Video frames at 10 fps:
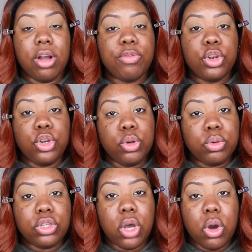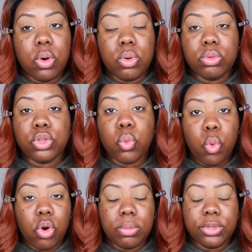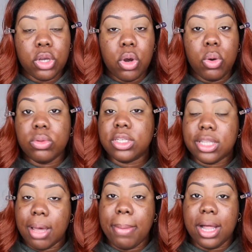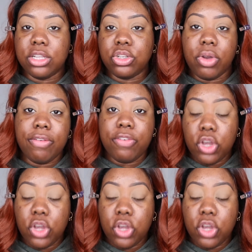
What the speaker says: of nude tones, warm tones, that palette's great for